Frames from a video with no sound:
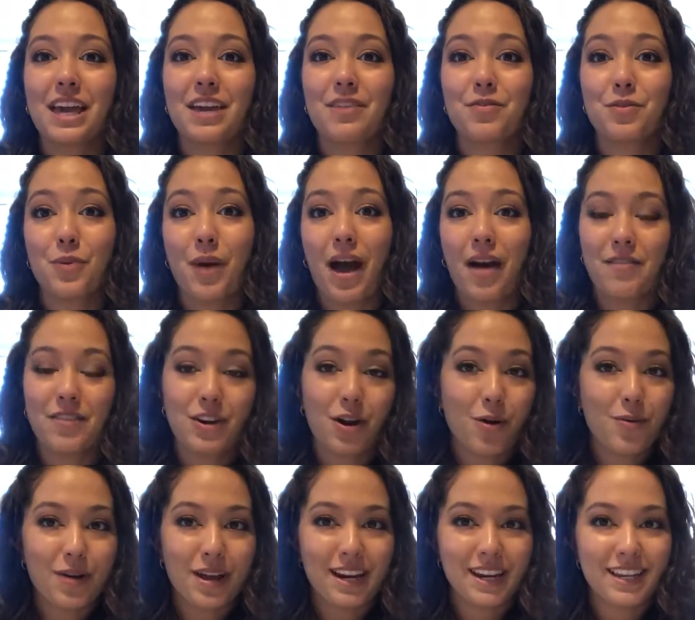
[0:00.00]
If you haven't
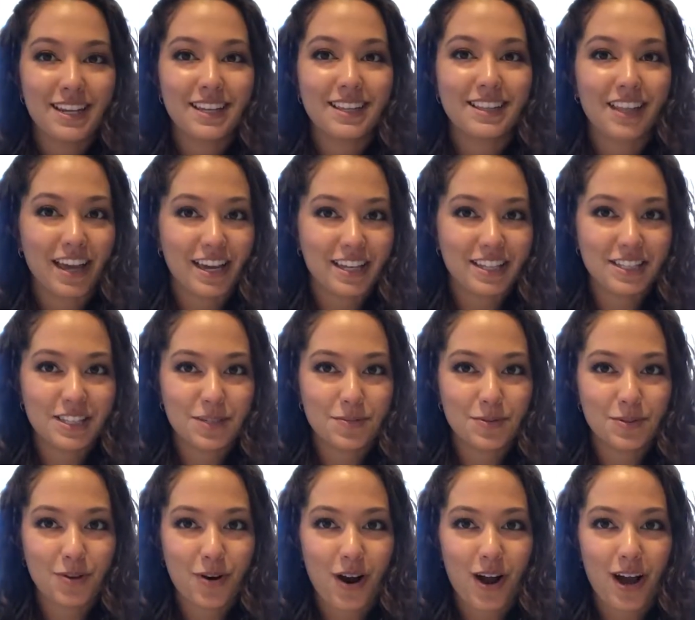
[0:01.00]
already, like and
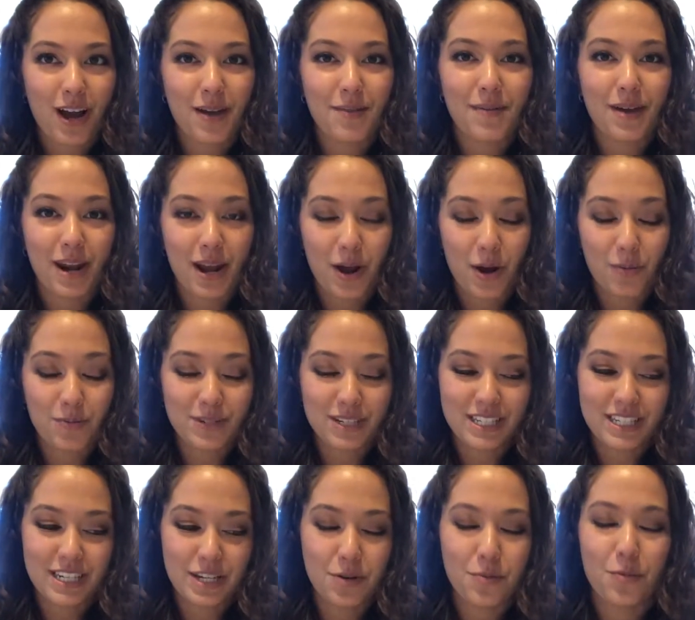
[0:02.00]
subscribe, and I hope to
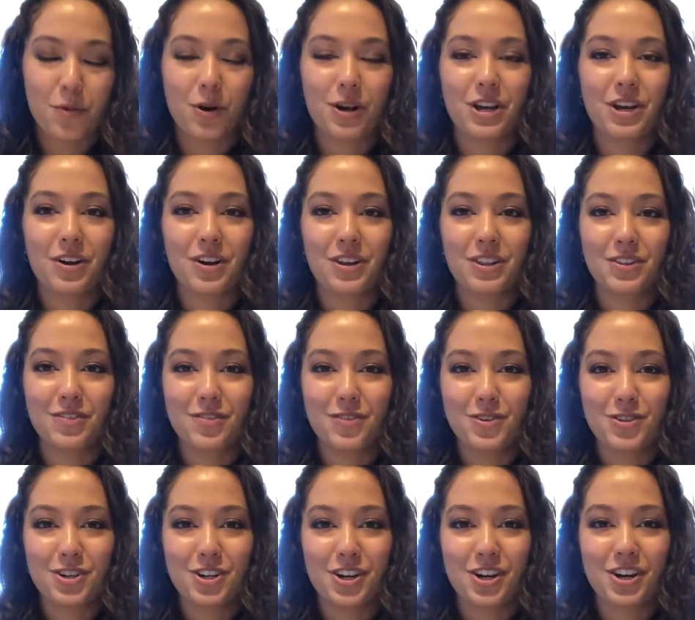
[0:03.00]
see you more here in the
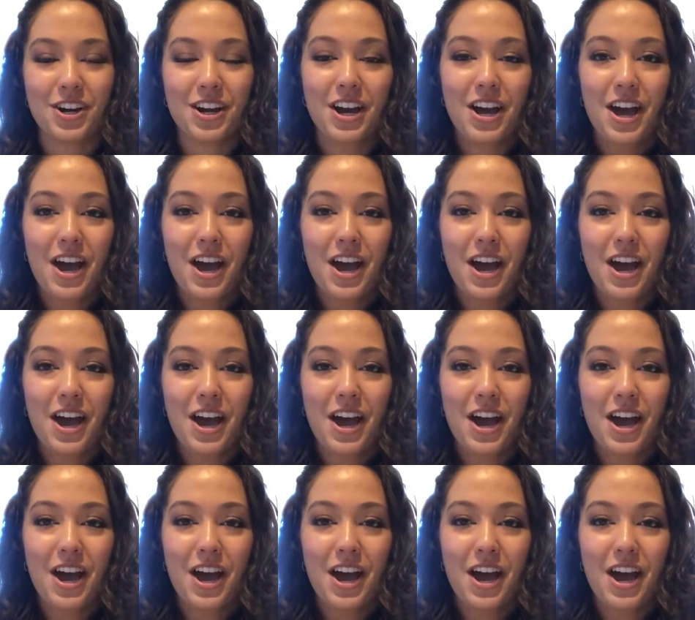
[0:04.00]
future.